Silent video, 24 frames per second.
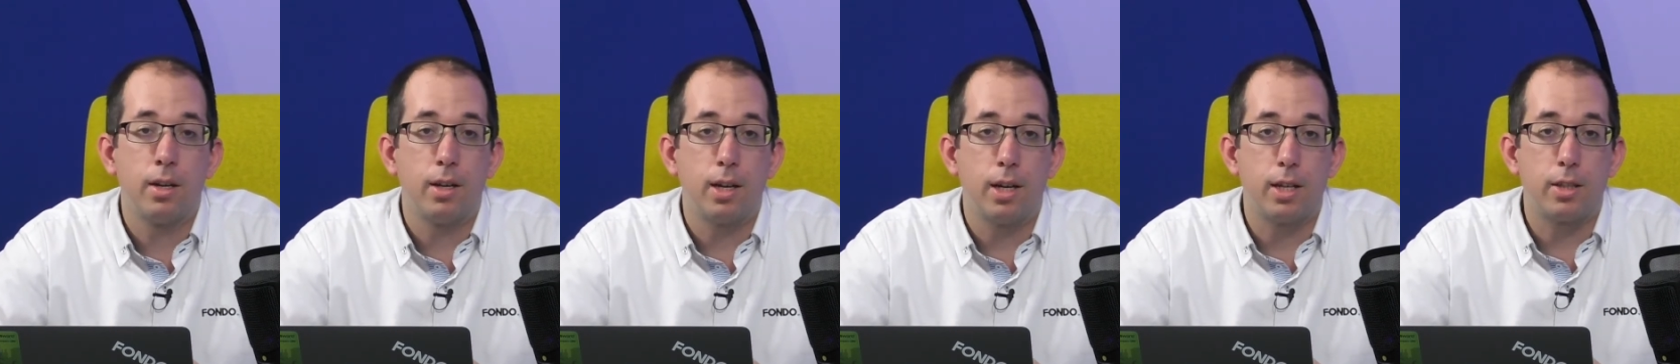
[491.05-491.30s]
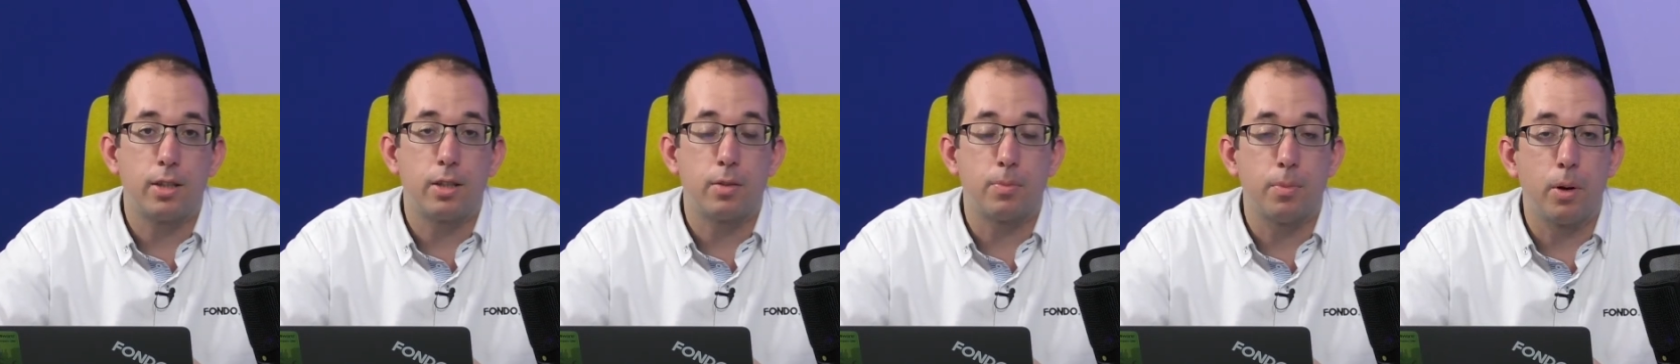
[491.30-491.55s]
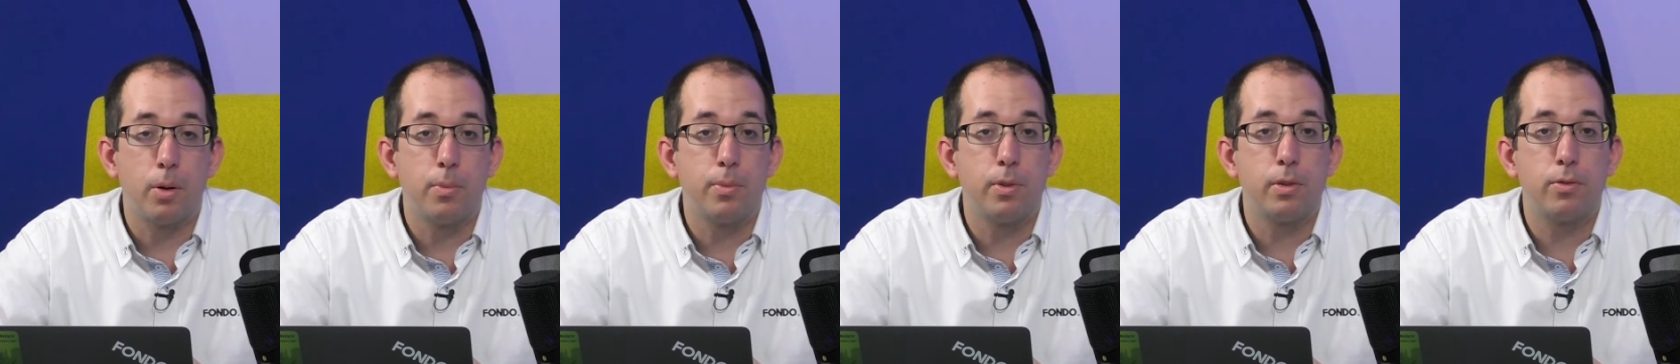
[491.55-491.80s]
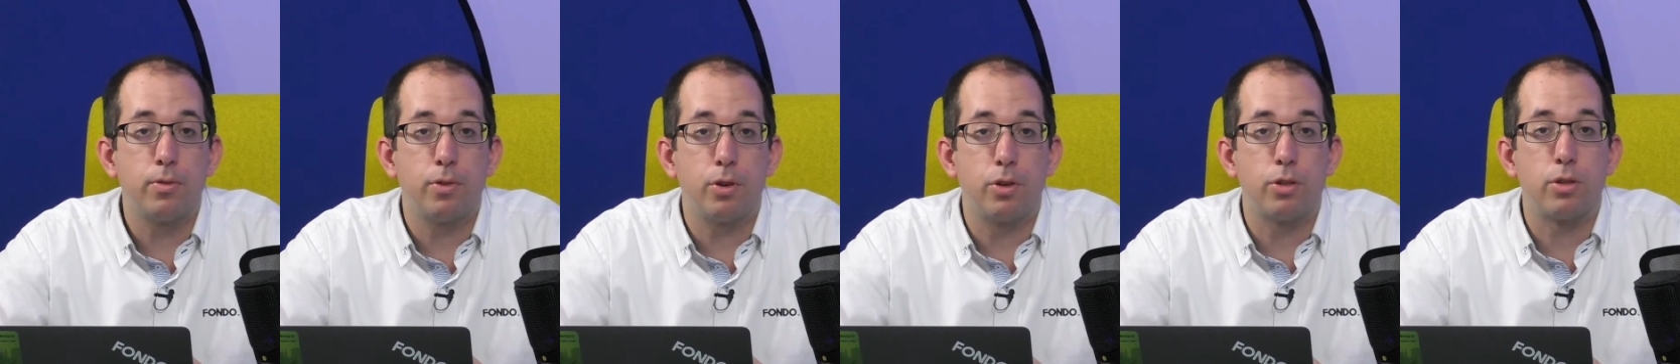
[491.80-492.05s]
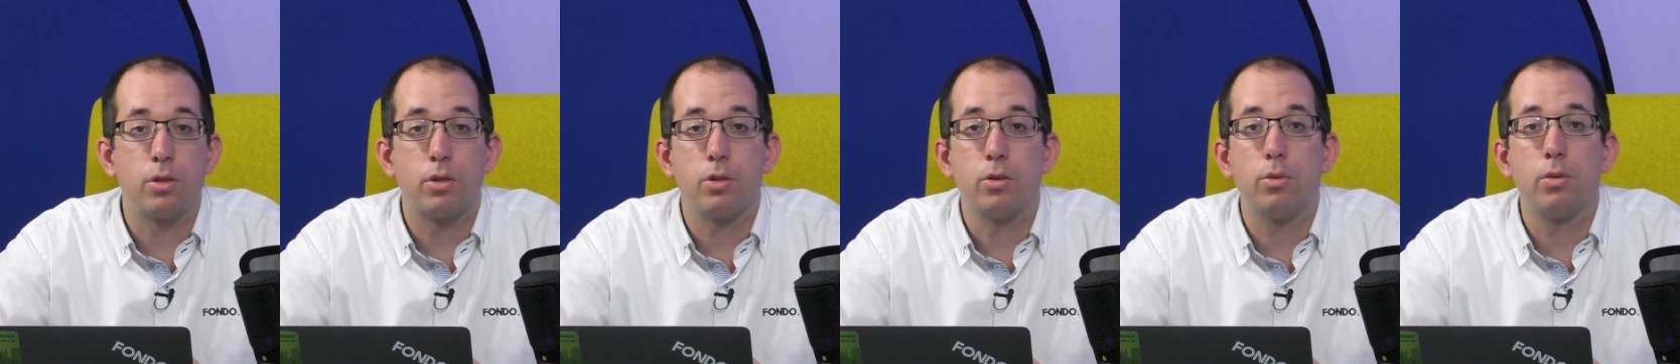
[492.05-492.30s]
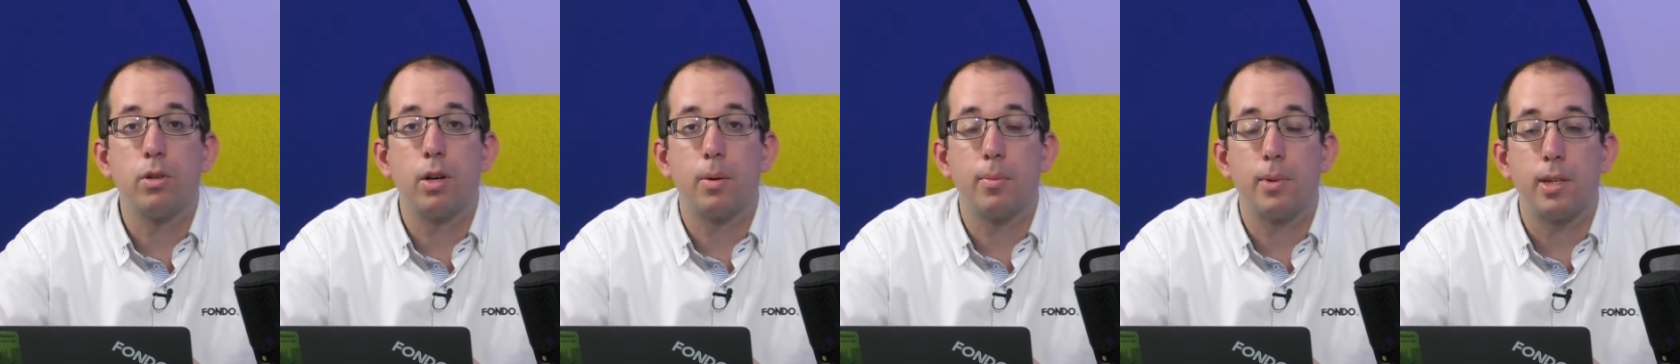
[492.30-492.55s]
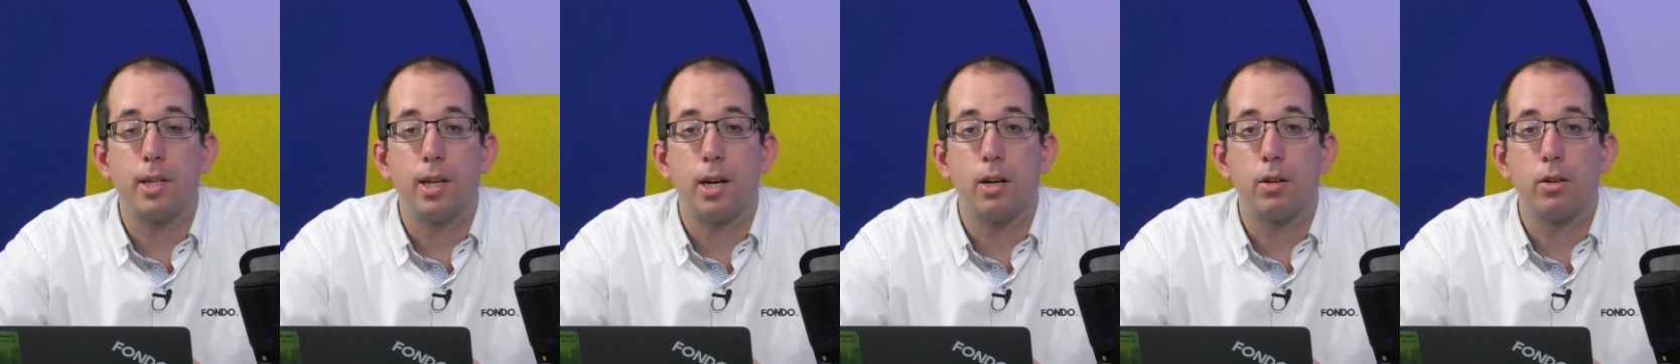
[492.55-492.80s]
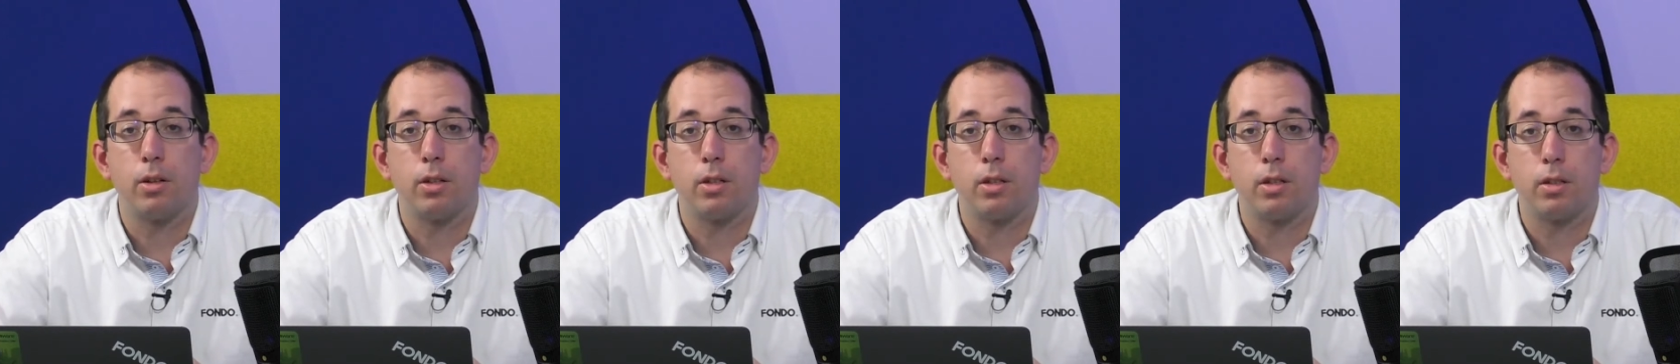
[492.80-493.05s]
At this moment, version 2 can be
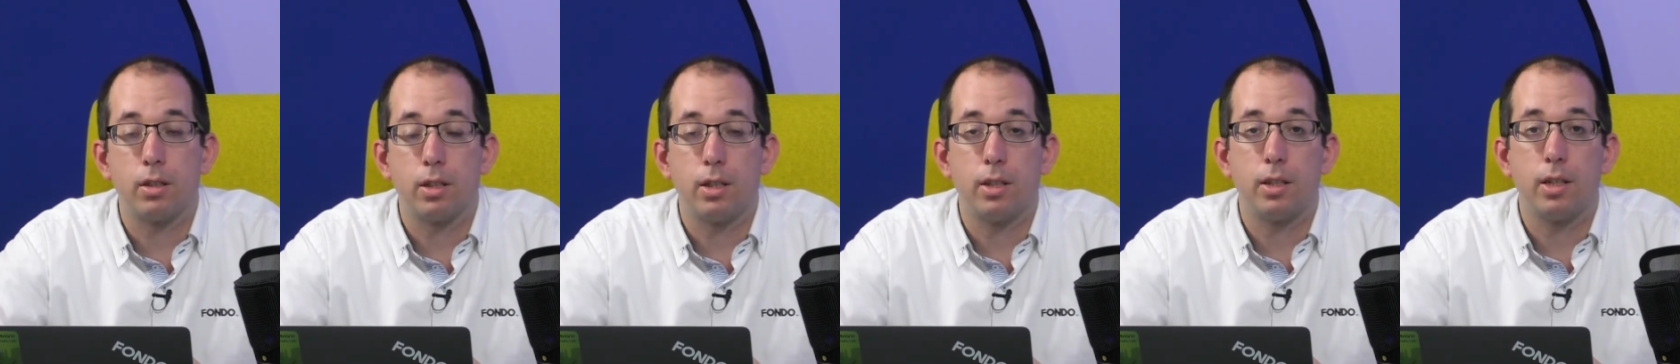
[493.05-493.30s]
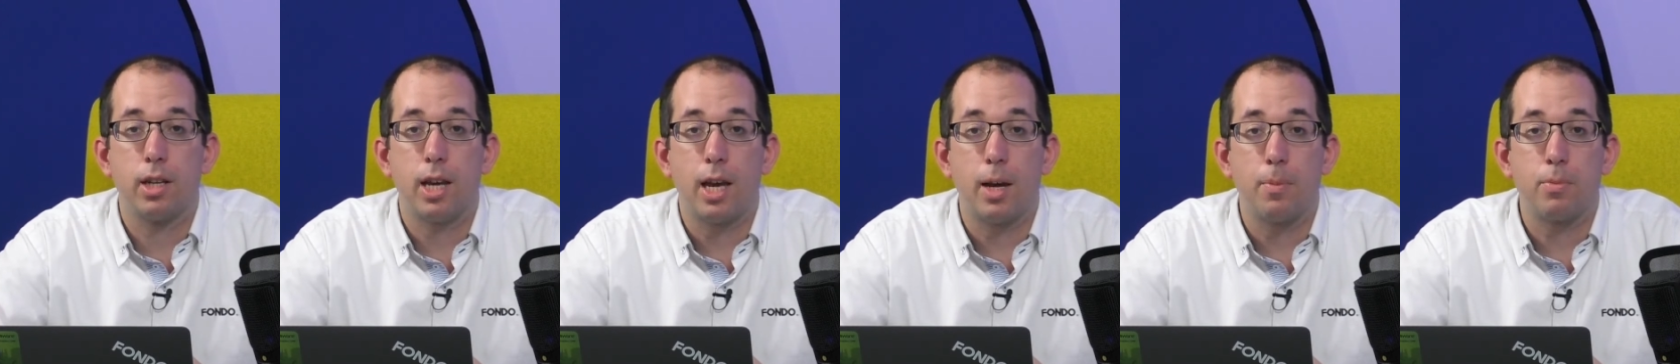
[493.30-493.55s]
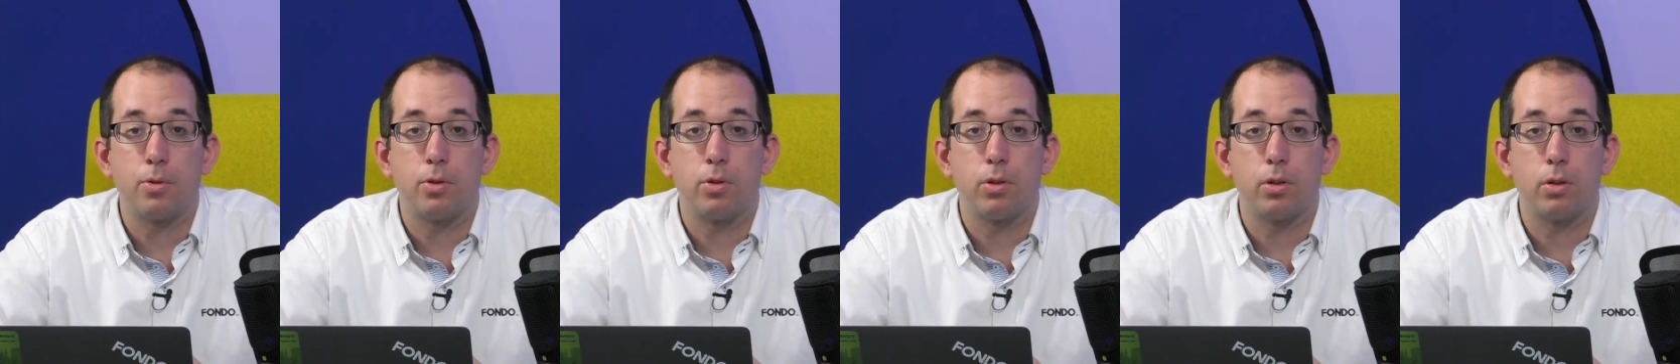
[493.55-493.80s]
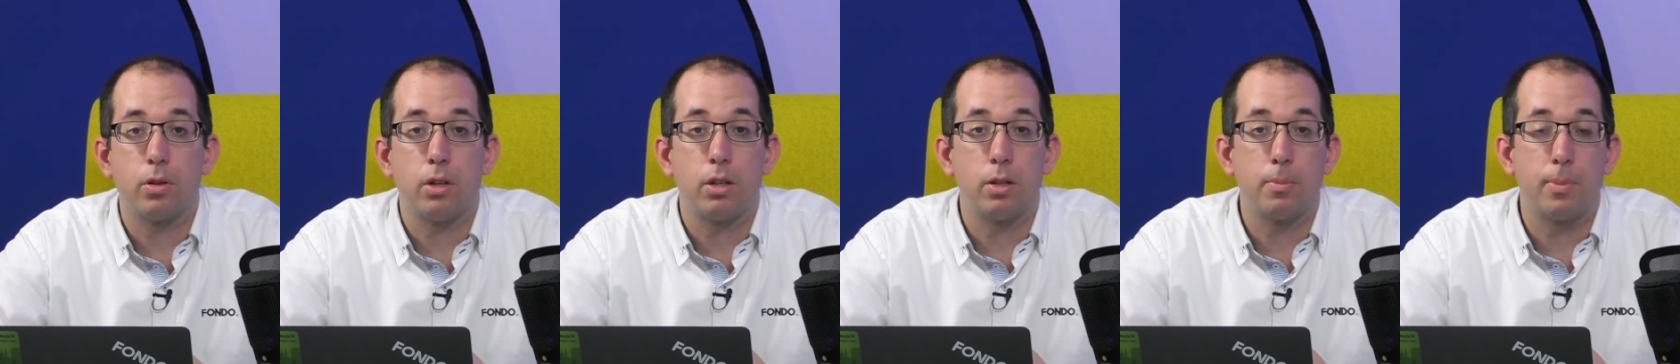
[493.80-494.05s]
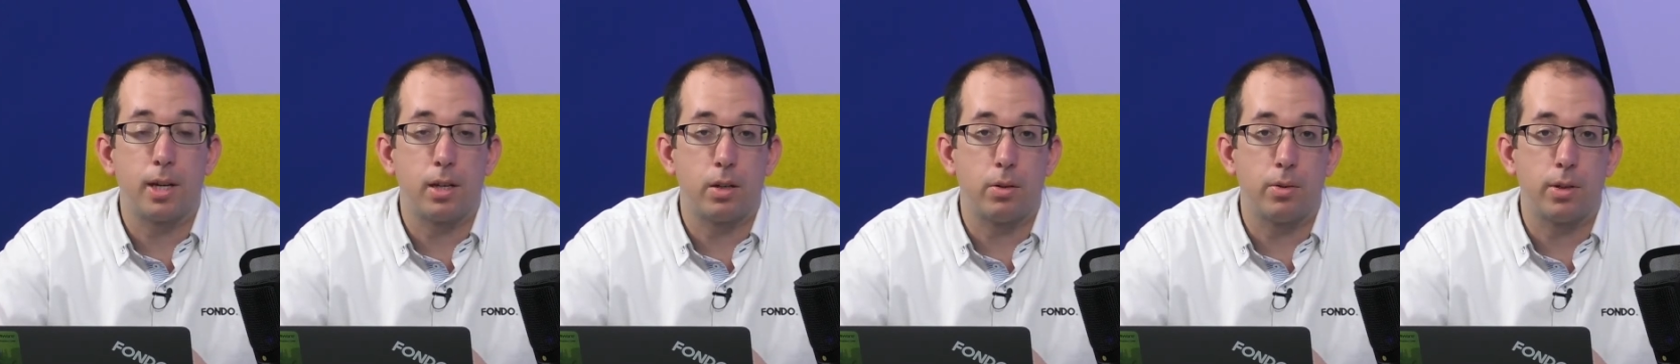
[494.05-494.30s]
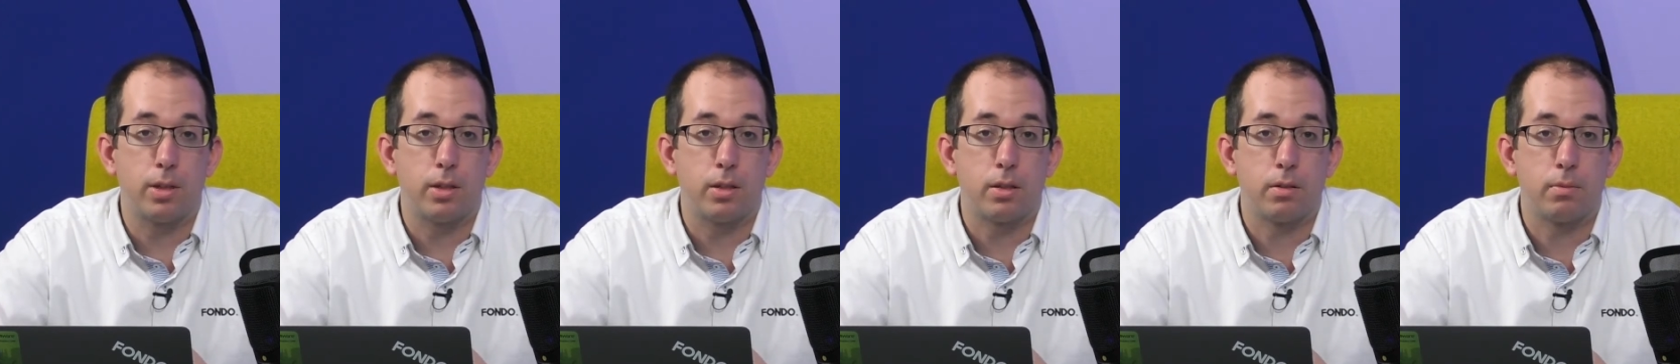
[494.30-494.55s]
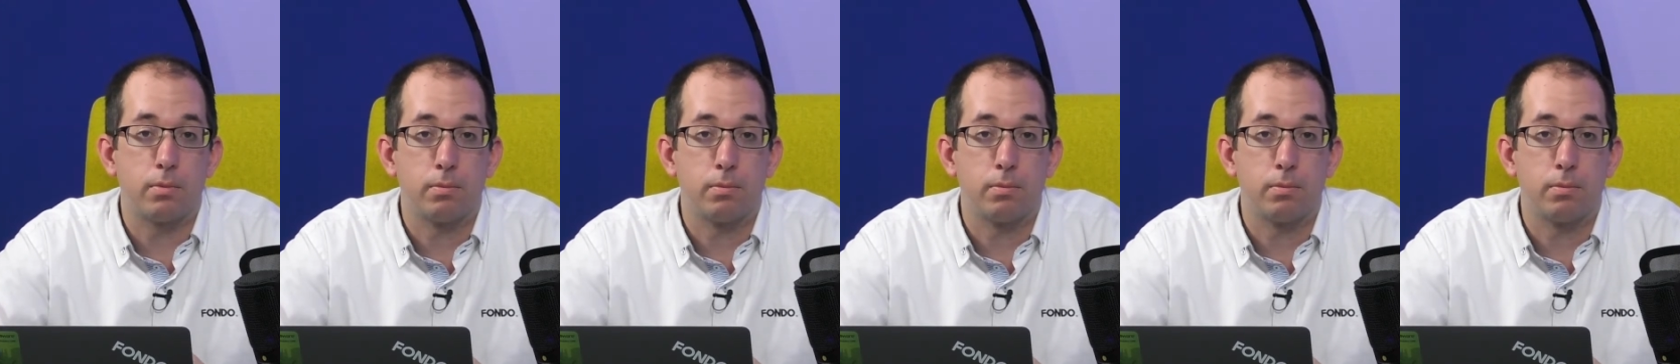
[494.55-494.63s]
downloaded and in the App Store on macOS.